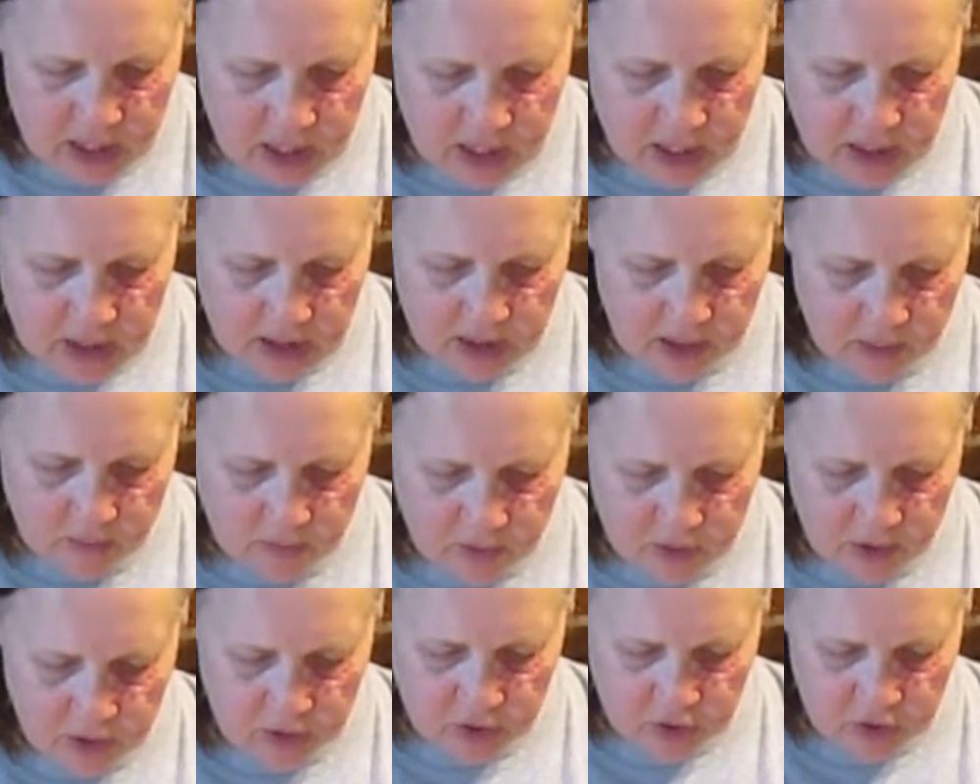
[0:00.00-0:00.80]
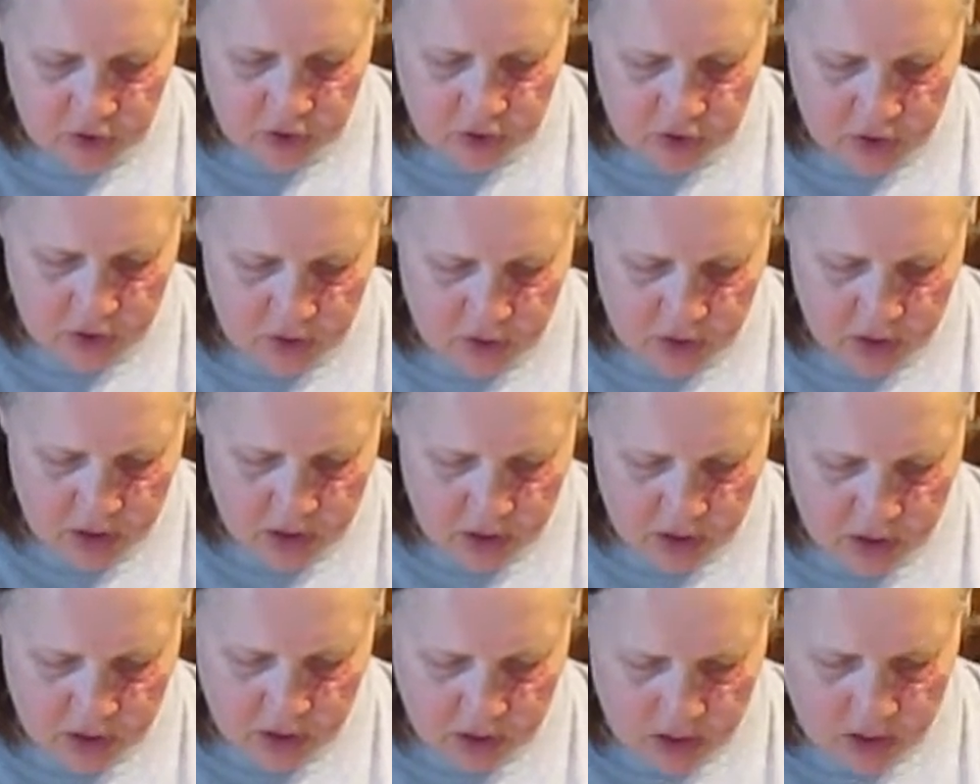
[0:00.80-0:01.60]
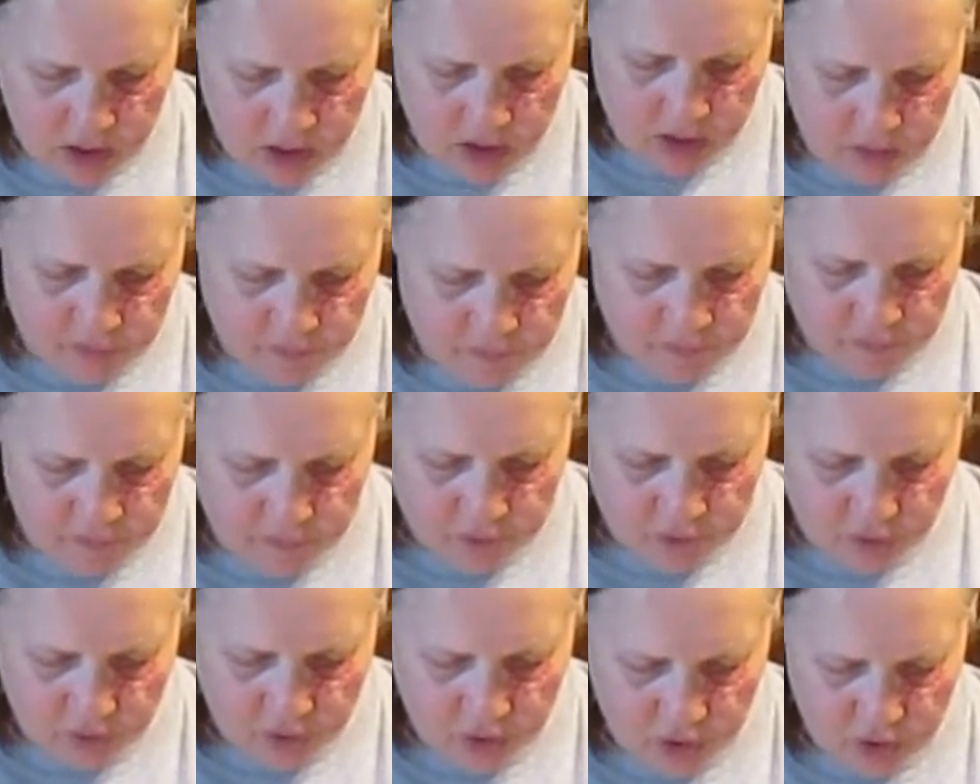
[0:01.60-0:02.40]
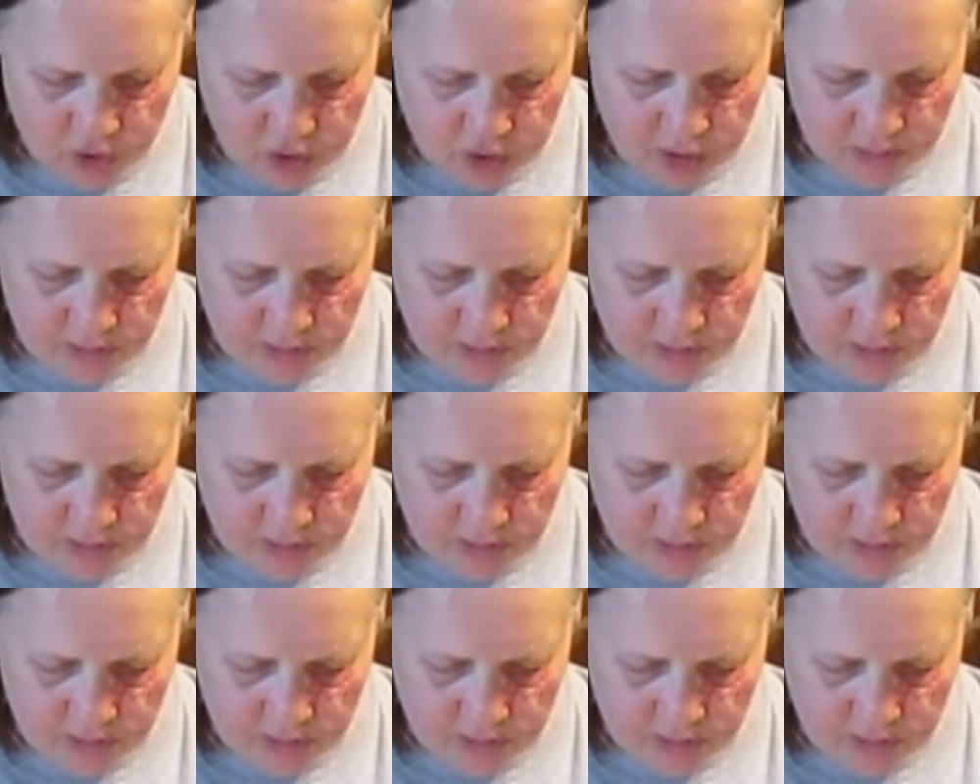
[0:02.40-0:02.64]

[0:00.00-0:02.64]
and then we're going to cook